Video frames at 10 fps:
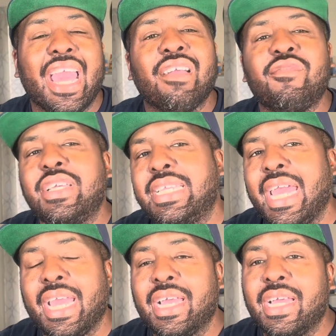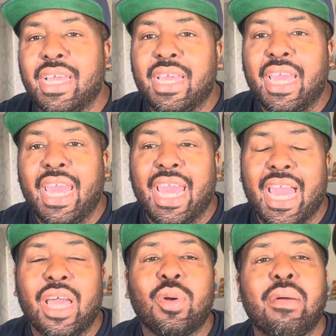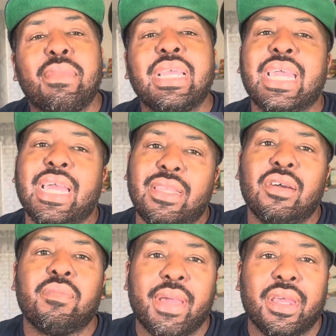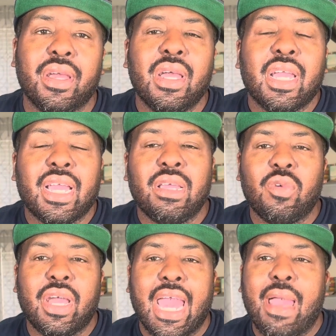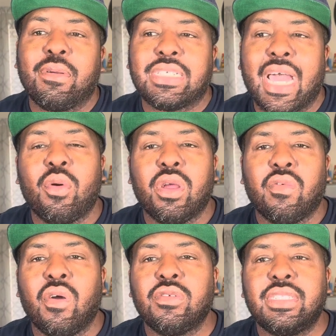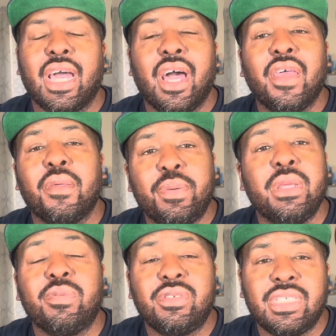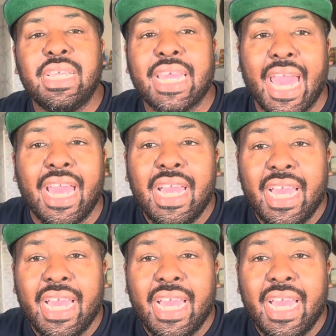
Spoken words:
every day. And how do I make that look better? And what happens, how it grows, that other people see that.